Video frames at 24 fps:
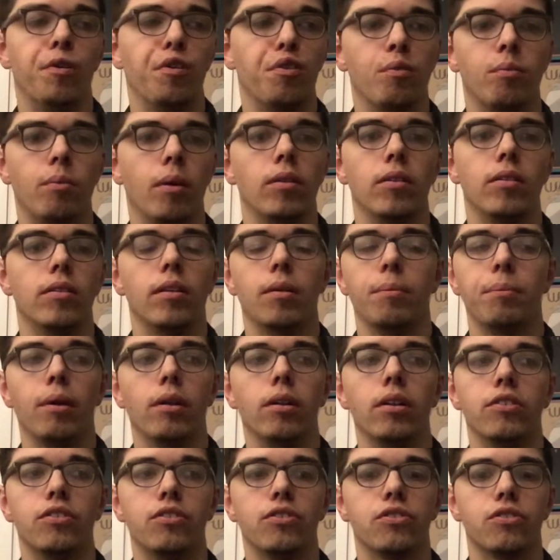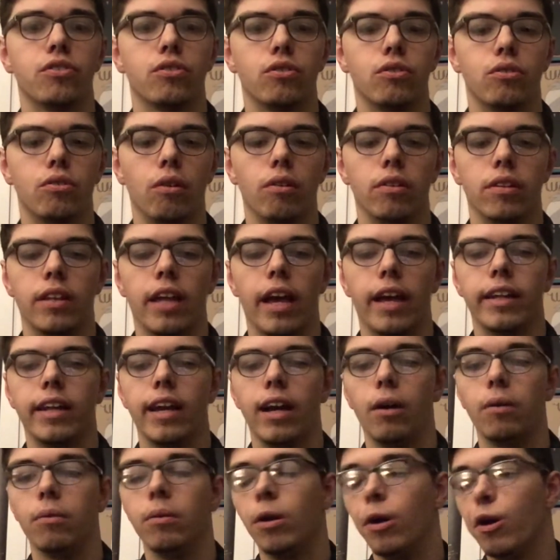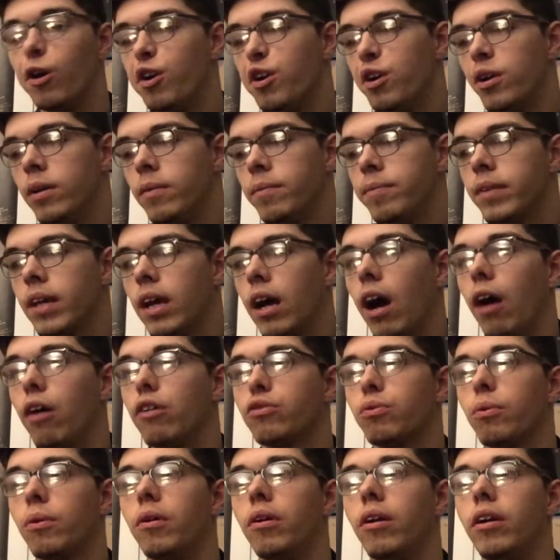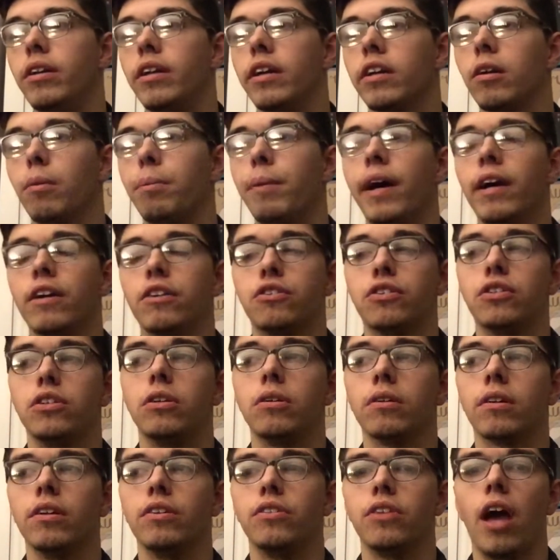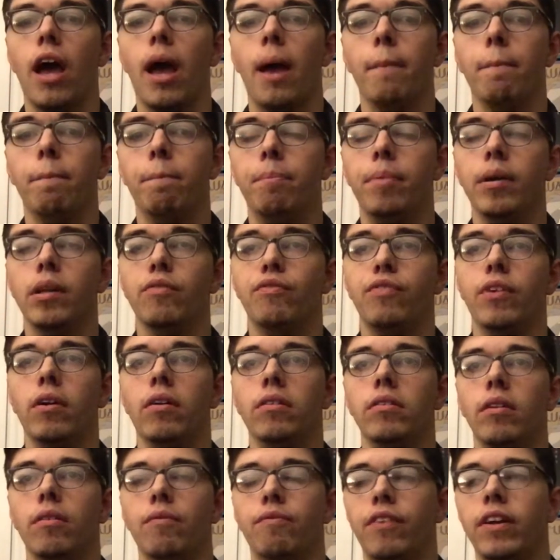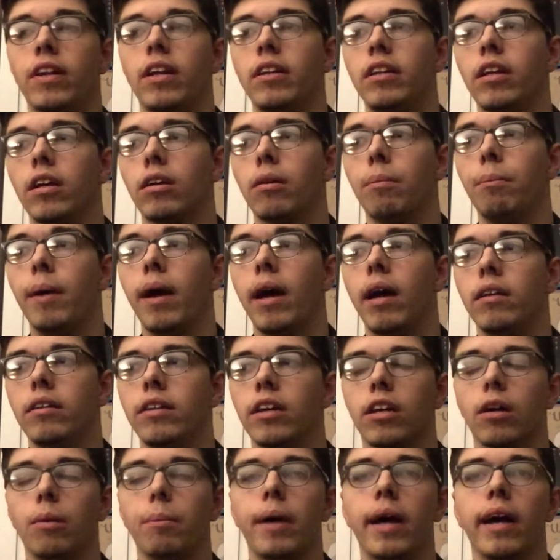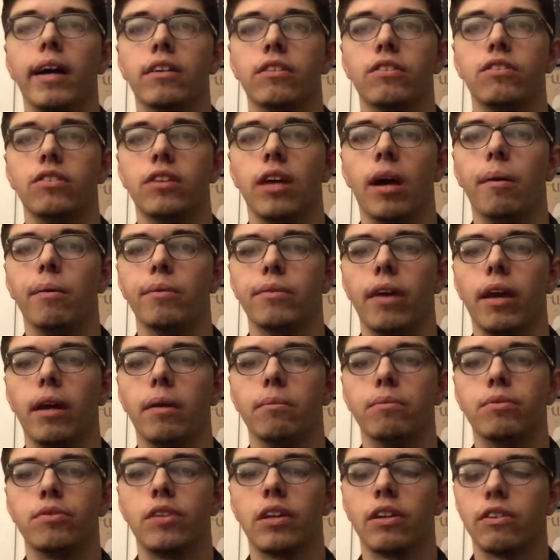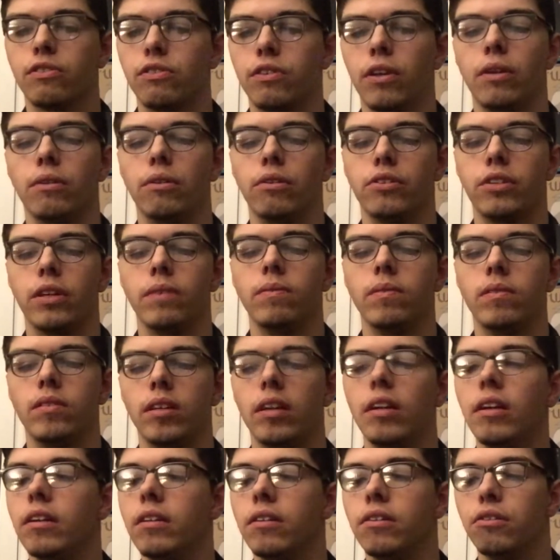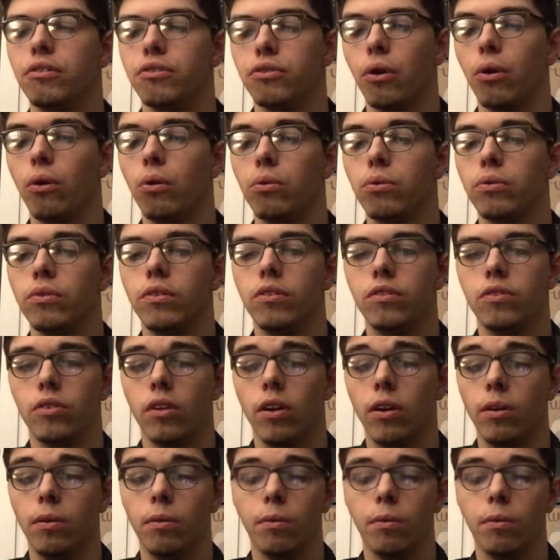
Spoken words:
but let's start that. Now, I was wearing a Nickelback shirt because I had been a fan of Nickelback since I was like 16 or 17 years old. So,